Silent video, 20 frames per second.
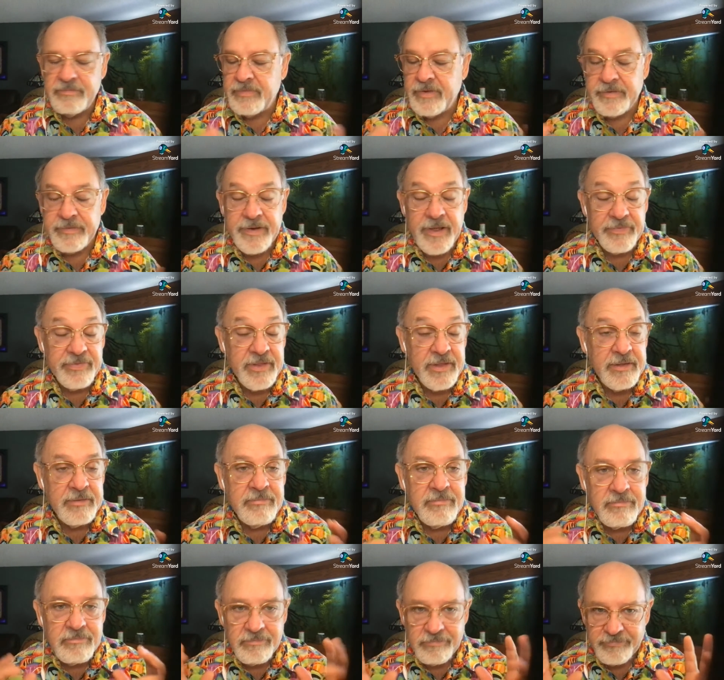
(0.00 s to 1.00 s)
They're
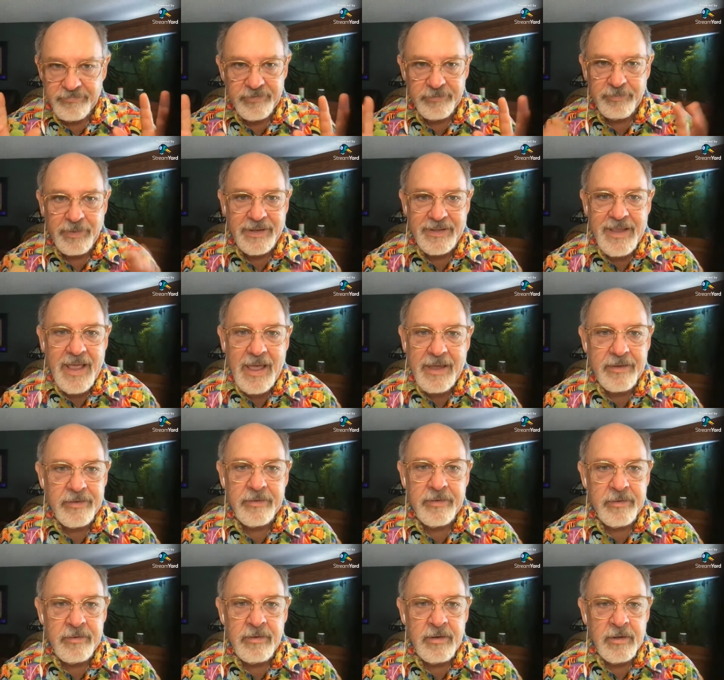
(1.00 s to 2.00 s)
nothing
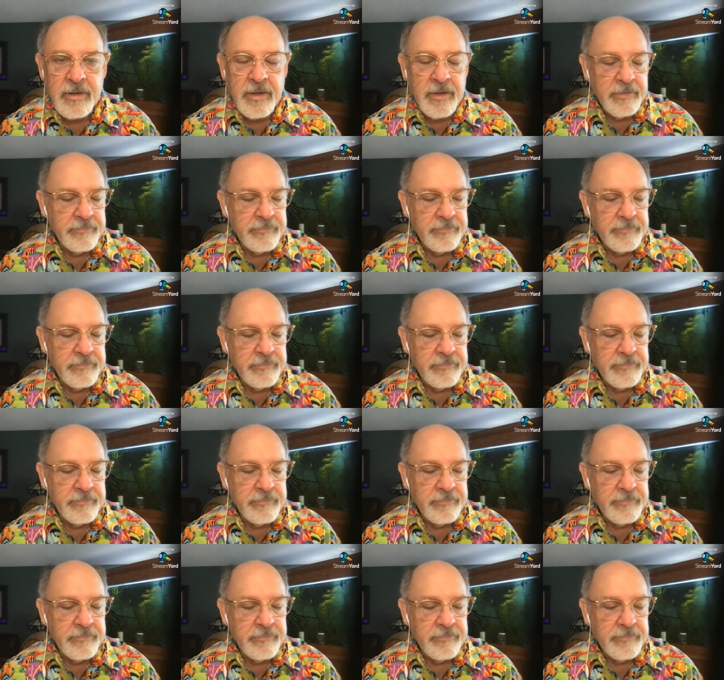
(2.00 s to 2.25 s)
spectacular.